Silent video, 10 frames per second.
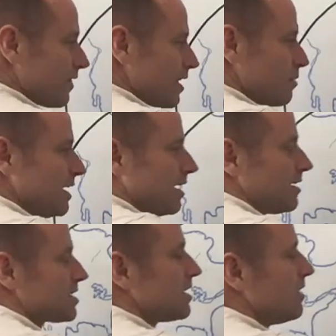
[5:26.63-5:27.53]
thing
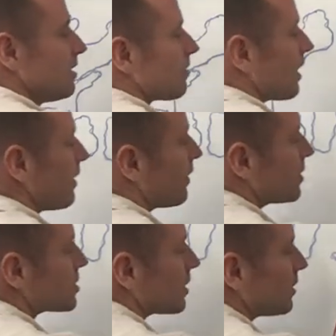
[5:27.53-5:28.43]
because right
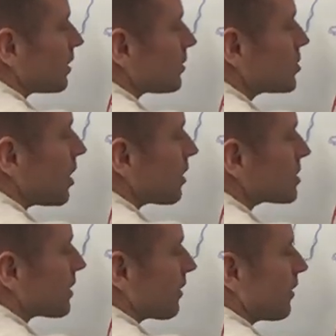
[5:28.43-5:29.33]
there's little
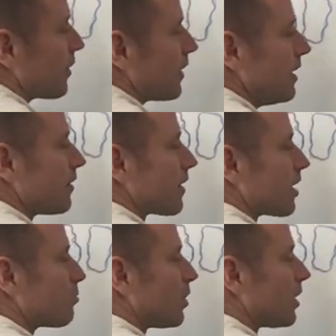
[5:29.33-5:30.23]
chunks of the earth here that
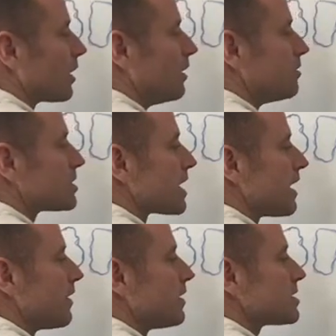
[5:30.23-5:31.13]
are pulling you
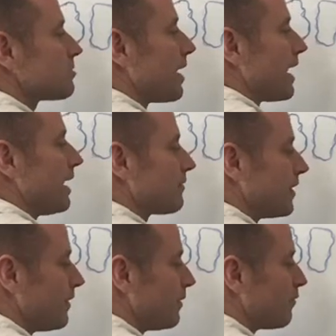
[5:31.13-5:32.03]
say this way
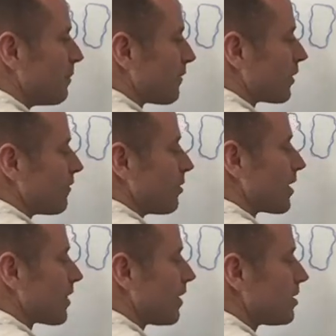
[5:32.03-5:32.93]
and but for every
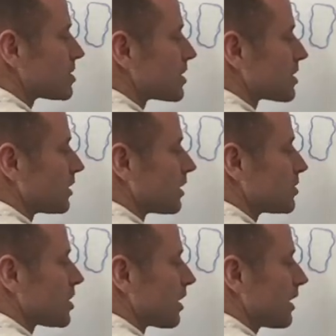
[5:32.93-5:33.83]
one of those there's a little
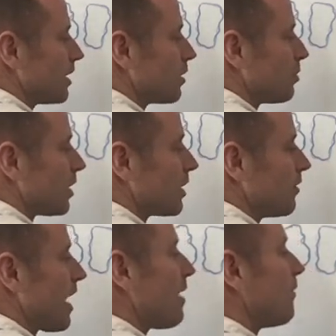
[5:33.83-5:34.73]
chunk here pulling you
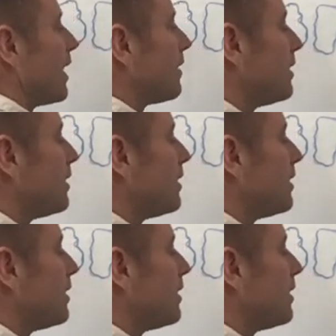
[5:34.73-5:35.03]
that way.